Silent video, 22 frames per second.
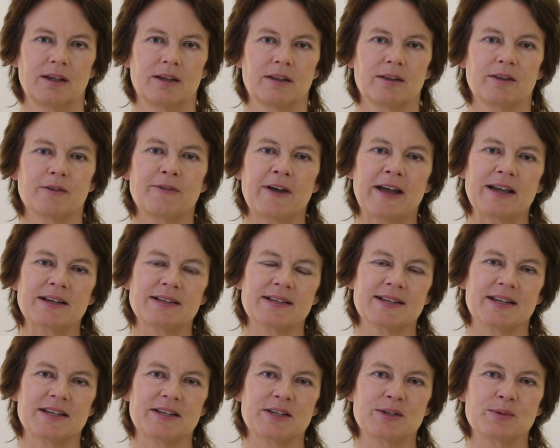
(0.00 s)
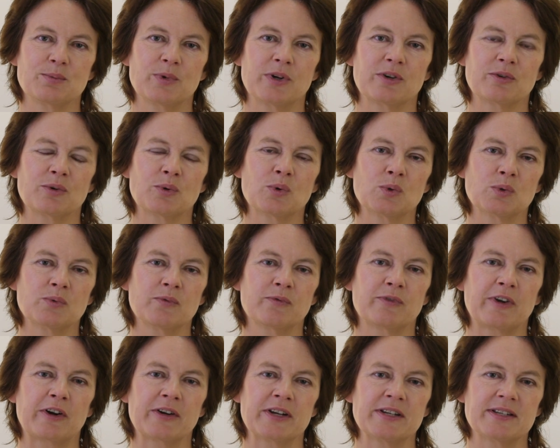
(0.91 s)
The fact is, we're all
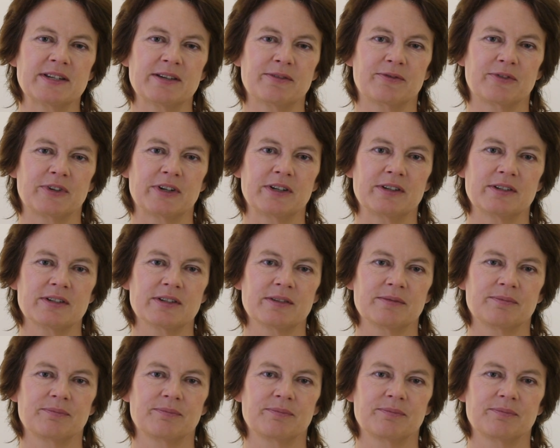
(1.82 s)
very different,